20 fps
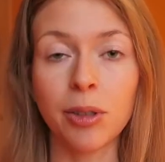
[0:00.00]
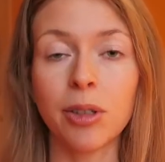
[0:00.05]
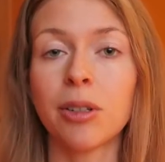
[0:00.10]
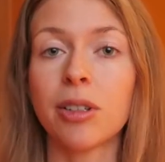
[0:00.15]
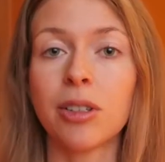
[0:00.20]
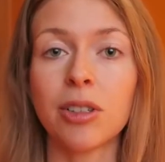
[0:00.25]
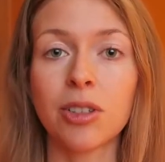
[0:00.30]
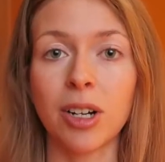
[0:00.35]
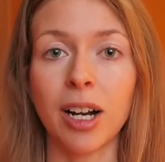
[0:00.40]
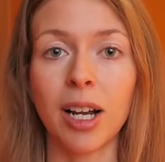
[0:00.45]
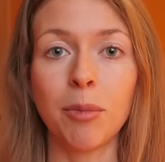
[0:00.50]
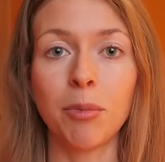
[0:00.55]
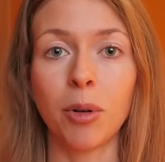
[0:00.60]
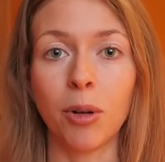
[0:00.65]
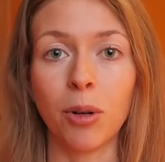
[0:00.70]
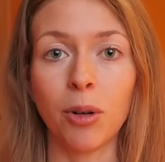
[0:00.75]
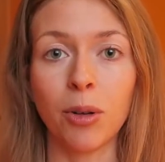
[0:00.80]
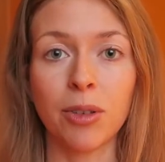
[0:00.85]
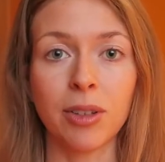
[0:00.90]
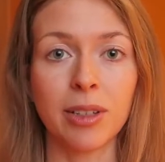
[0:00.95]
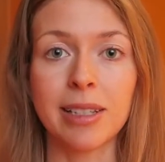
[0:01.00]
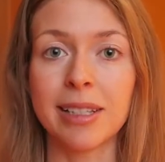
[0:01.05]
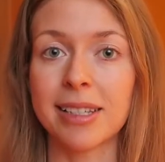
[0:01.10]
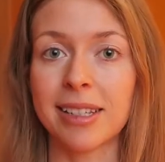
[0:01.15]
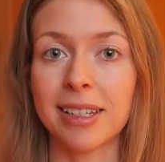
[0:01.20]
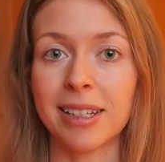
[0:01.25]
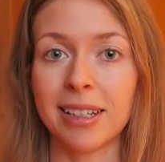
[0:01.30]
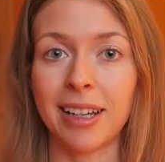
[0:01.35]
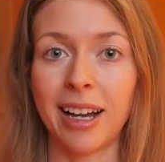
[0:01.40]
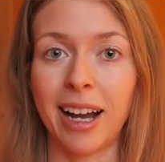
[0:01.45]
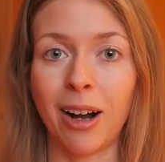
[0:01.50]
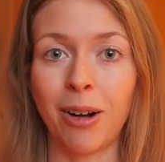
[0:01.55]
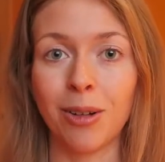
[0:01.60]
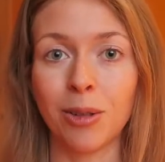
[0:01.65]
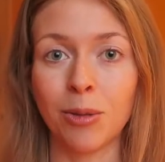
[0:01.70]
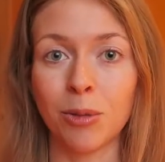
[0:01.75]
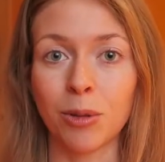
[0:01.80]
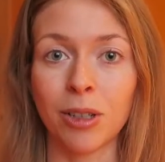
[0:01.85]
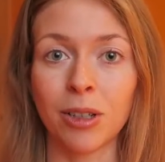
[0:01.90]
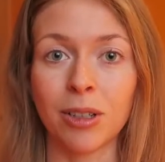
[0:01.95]
You can try both and see how
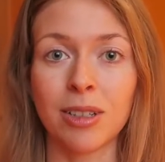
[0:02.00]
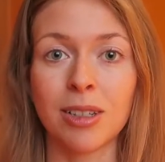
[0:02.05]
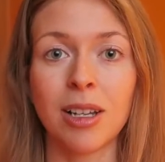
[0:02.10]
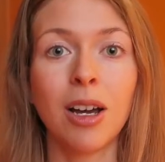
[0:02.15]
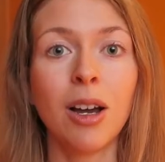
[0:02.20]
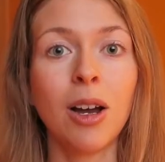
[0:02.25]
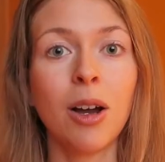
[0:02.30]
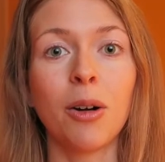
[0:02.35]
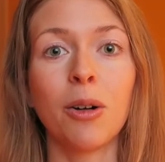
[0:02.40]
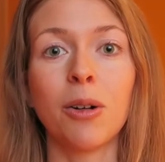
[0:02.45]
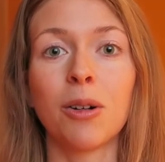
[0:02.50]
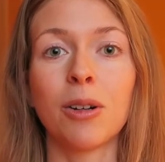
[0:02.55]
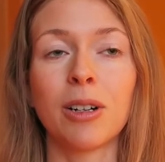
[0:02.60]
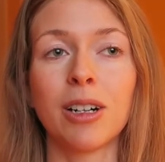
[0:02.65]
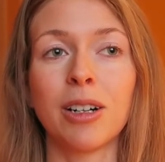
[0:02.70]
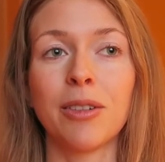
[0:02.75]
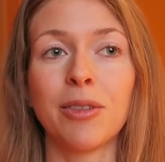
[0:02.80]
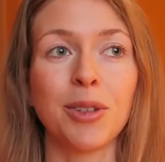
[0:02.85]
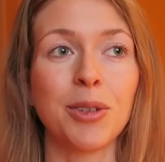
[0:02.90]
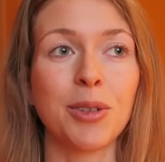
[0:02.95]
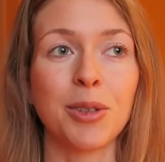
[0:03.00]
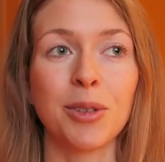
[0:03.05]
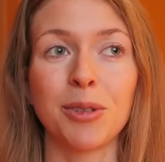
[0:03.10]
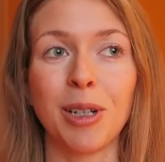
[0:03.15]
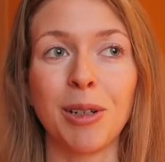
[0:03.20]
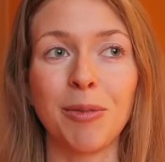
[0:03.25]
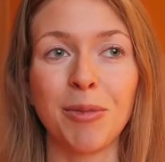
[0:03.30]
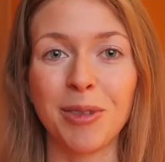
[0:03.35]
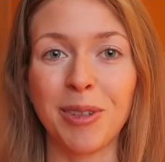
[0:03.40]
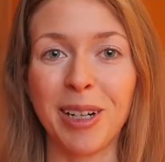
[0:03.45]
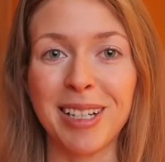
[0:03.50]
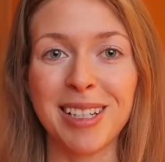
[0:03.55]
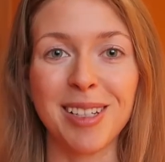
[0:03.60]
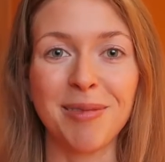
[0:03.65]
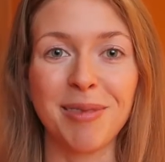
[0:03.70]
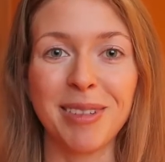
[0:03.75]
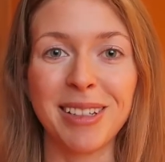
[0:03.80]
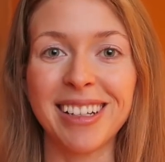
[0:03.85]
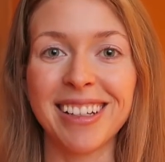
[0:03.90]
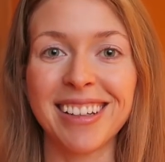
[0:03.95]
it works, or if you screw up the
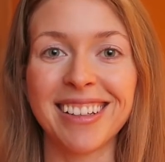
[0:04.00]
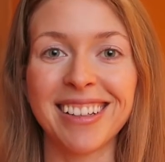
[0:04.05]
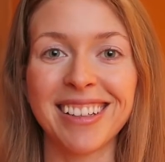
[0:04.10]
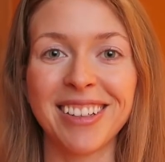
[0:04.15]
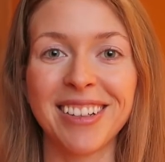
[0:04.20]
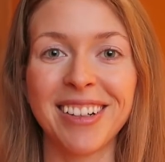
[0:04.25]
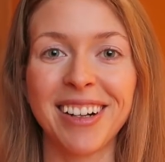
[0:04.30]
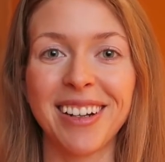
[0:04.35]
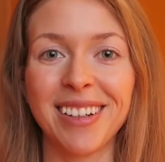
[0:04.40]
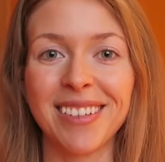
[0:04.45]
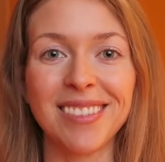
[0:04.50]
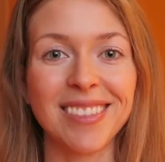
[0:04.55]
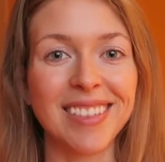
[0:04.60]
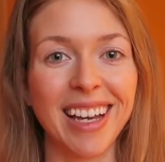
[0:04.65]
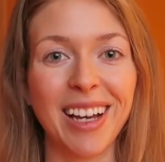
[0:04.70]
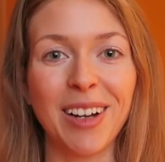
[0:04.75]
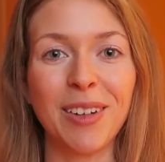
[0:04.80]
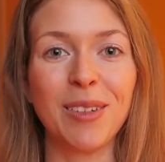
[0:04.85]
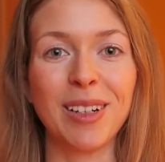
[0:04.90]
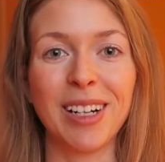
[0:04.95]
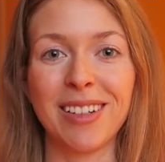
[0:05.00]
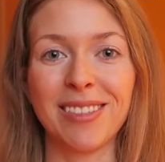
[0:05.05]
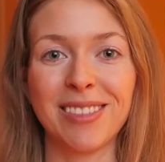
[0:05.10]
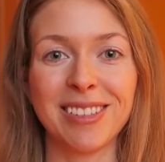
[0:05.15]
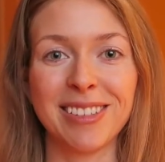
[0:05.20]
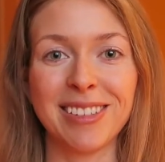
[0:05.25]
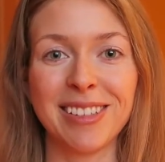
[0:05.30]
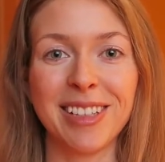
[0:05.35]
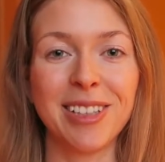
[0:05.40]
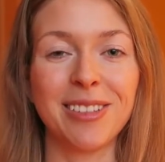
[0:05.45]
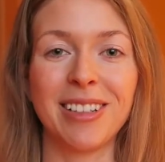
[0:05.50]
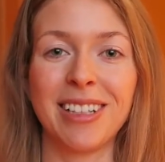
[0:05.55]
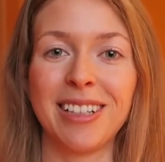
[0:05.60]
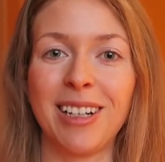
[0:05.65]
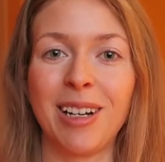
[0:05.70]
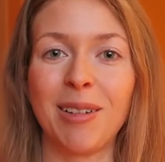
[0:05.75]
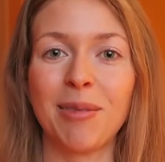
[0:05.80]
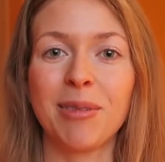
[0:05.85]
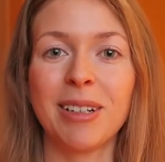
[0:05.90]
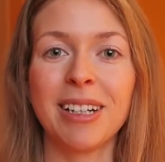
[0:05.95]
recipe, then you kind of get whatever you
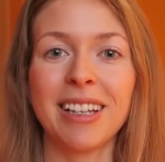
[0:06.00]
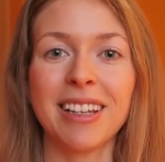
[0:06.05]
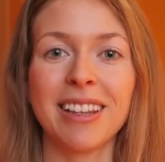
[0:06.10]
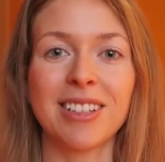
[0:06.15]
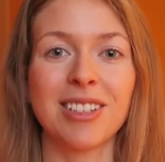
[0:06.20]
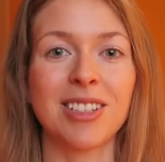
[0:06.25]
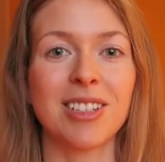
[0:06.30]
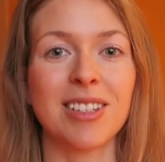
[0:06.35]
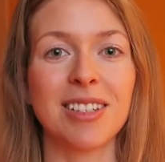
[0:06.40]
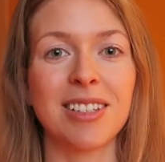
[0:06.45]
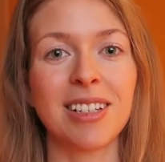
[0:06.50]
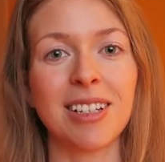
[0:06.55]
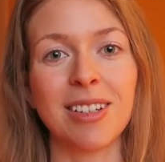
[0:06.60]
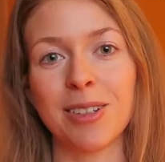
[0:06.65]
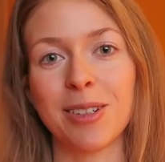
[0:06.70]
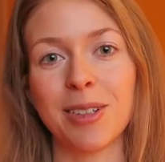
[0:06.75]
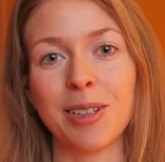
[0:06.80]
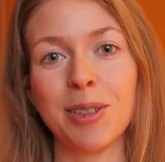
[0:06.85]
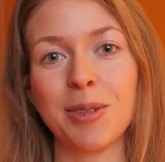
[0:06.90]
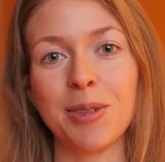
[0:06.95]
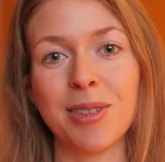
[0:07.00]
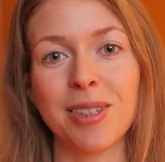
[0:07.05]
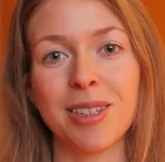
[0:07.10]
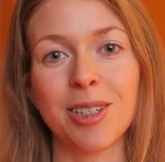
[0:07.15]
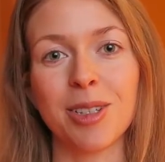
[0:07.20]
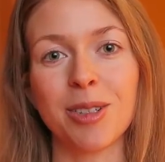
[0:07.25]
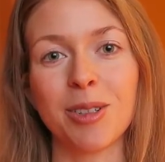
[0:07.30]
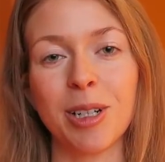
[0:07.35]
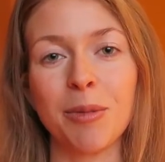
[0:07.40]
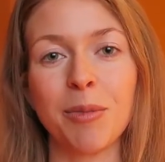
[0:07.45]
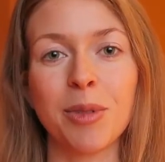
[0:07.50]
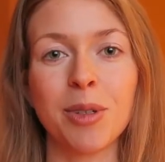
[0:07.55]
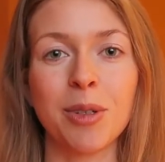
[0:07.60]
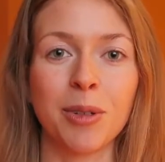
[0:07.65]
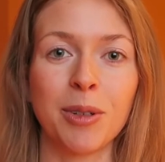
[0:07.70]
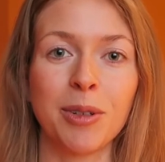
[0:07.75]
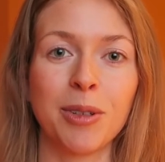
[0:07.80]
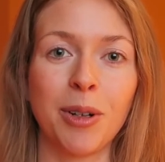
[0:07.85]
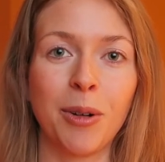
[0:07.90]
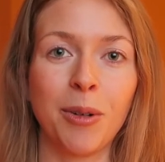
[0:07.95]
end up with and just either use the strips
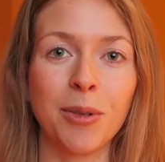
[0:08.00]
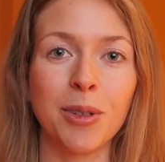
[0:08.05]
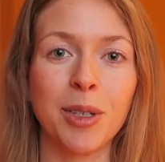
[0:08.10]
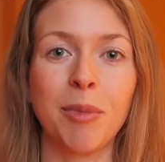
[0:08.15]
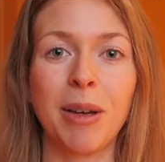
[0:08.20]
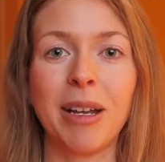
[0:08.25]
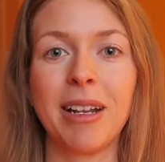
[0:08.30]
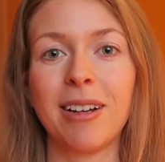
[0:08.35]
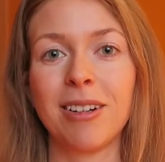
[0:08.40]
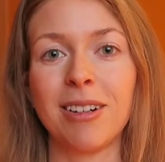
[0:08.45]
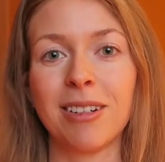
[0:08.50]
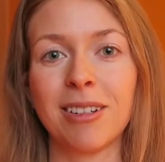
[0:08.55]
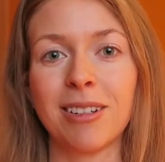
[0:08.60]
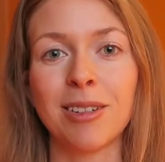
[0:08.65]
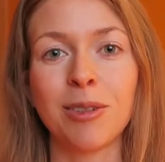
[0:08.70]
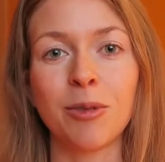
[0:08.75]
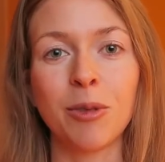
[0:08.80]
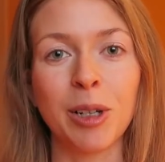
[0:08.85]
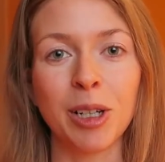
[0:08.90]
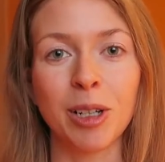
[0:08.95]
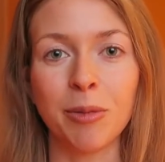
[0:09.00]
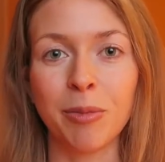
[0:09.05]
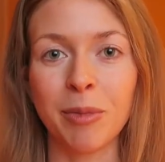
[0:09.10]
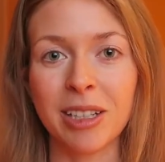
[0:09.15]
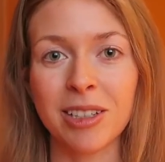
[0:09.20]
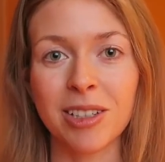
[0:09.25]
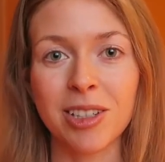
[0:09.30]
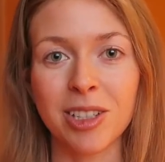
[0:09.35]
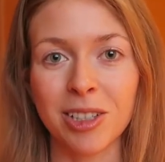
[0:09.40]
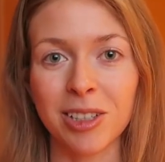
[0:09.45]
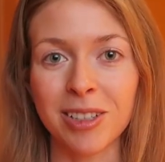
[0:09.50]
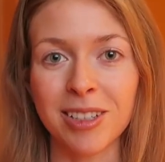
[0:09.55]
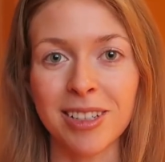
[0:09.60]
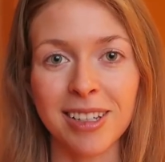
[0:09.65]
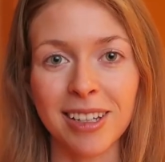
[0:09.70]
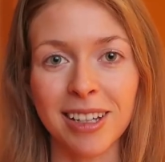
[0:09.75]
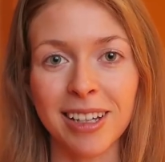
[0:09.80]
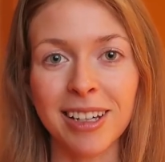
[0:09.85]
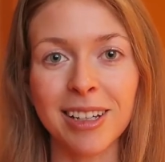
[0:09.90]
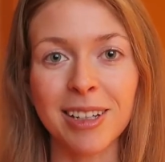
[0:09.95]
or don't, depending on what your mixture
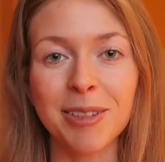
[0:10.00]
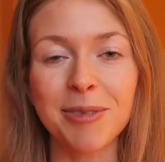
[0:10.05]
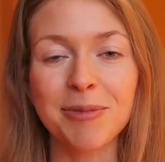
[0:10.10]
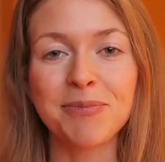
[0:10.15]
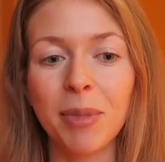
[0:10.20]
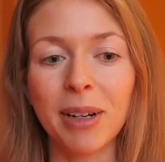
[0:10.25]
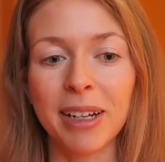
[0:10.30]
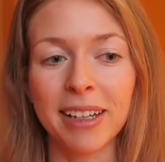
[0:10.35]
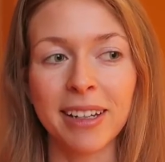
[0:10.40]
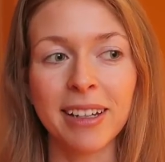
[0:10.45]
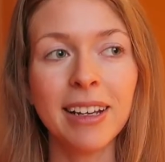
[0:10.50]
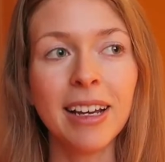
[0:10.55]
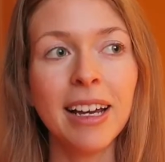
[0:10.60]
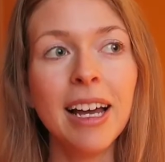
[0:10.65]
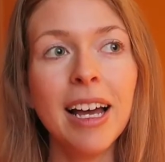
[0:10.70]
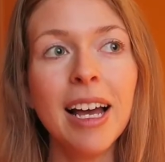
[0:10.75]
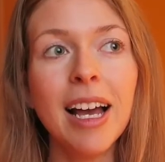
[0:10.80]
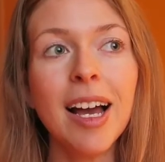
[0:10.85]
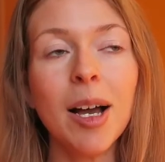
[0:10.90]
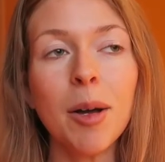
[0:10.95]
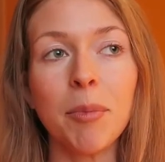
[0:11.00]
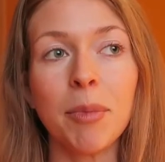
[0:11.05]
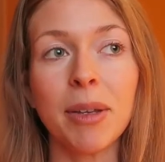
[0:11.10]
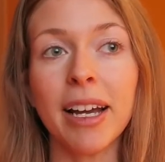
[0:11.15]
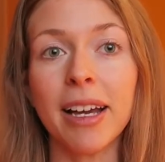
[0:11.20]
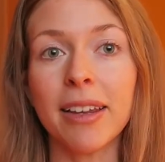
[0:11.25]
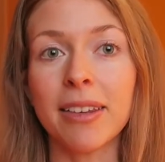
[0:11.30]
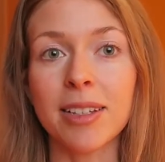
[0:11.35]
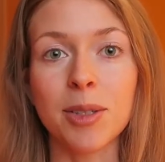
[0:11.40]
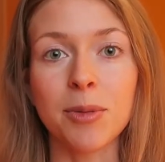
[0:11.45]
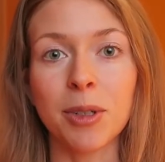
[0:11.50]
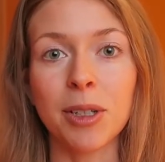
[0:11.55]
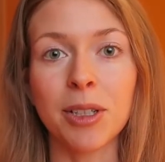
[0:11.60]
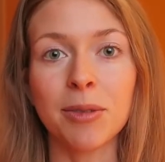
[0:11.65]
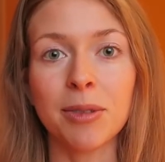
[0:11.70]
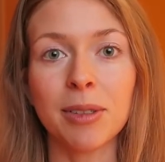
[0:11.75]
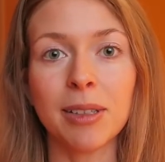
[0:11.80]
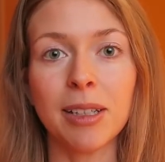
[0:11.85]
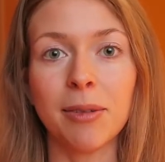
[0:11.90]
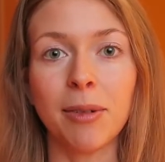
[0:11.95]
is like. But yeah, this
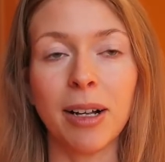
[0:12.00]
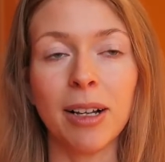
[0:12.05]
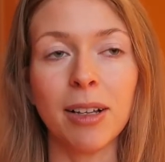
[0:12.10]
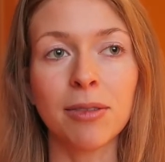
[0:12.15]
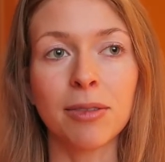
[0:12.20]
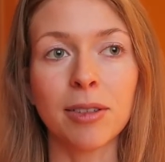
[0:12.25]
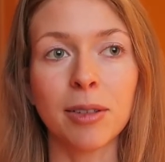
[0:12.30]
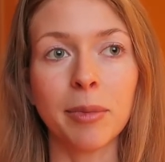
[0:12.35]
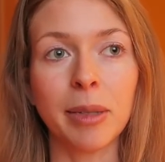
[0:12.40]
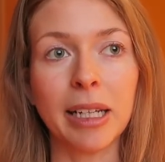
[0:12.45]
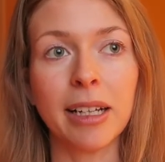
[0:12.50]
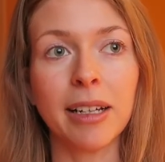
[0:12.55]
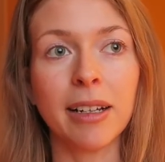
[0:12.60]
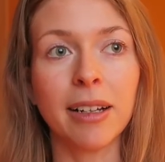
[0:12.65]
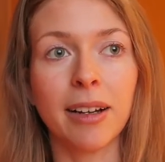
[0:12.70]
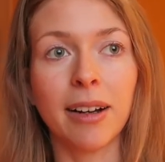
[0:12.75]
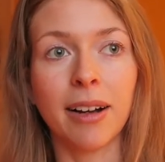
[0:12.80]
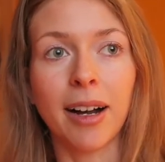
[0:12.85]
worked really well for me.